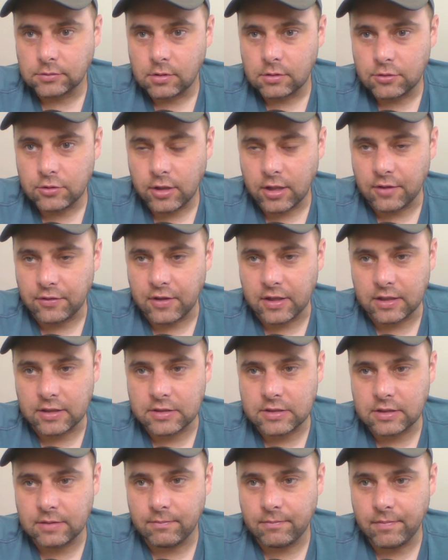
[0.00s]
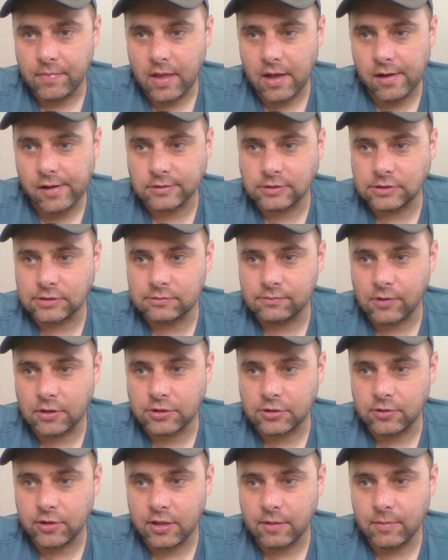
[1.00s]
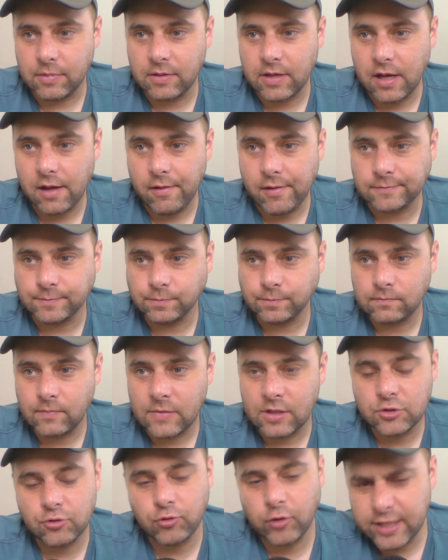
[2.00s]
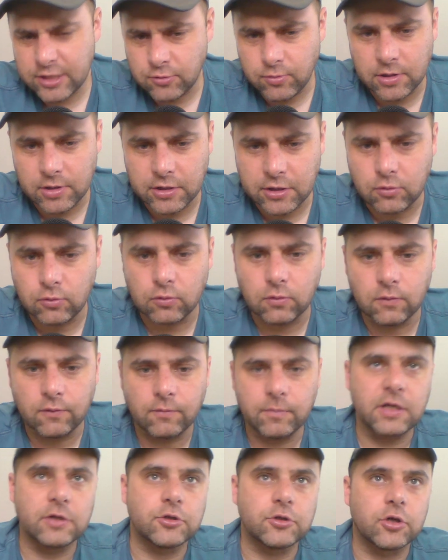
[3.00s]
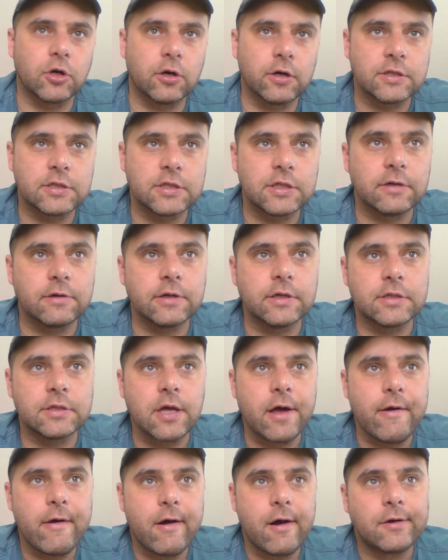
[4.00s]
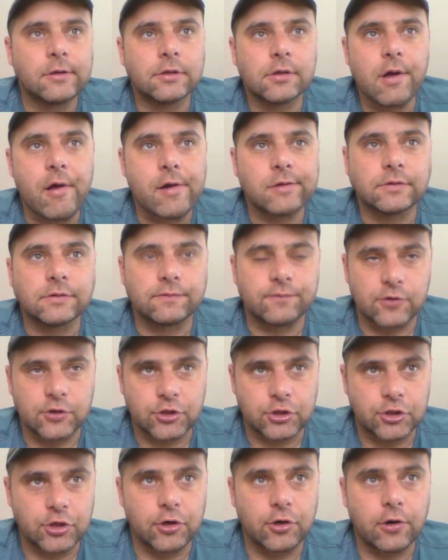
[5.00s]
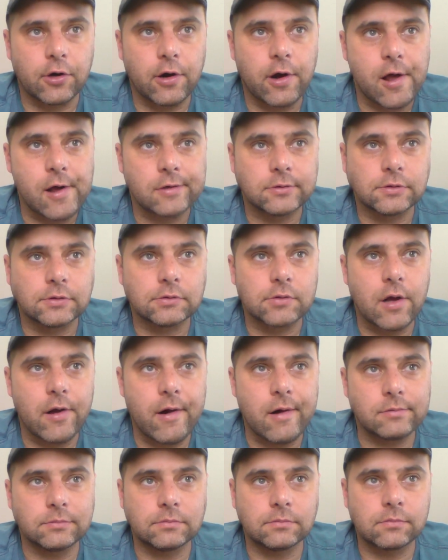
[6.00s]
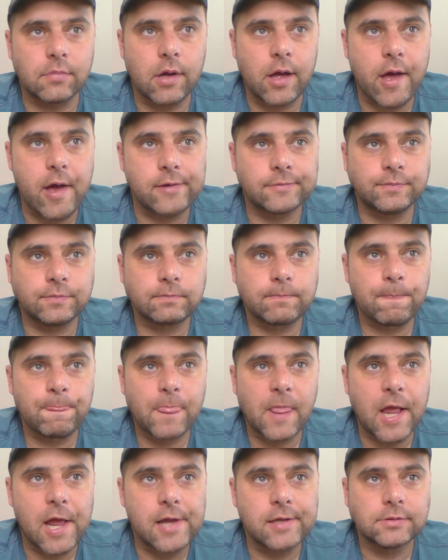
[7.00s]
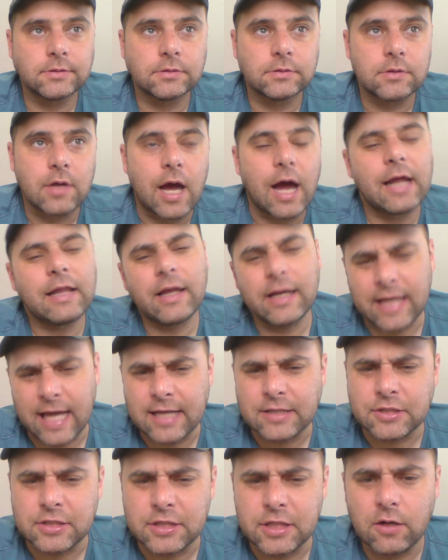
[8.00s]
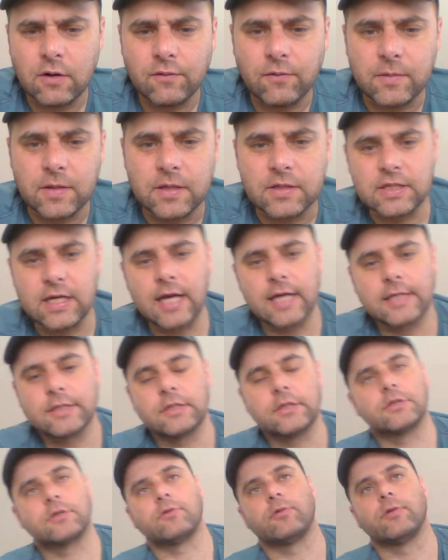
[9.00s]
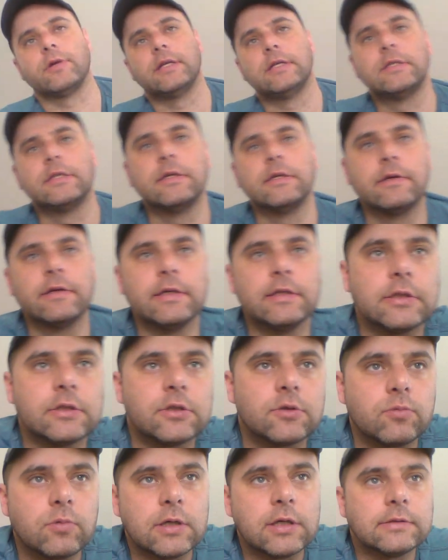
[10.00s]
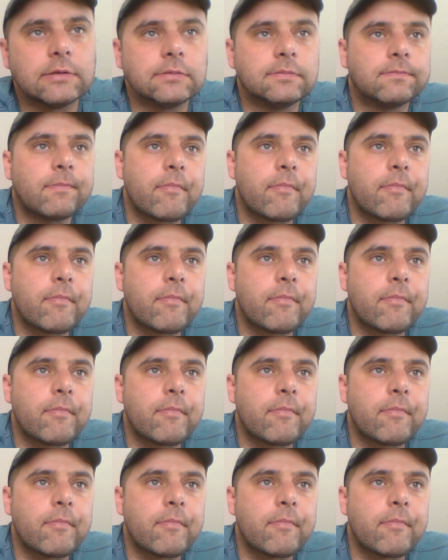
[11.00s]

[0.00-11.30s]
Trying to think of some. Oh, this is frustrating me now. Drake's really cool from the Uncharted series, for sure. Um, I like Ezio from the Assassin's Creed series as well.